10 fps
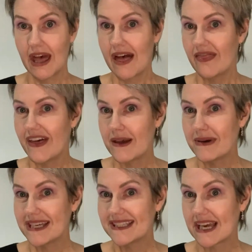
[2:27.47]
They
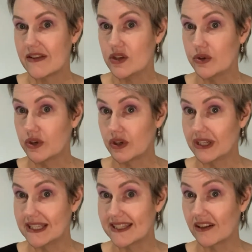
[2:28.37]
may say that you can
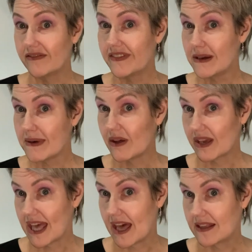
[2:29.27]
only sell female
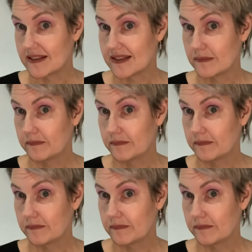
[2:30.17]
cats.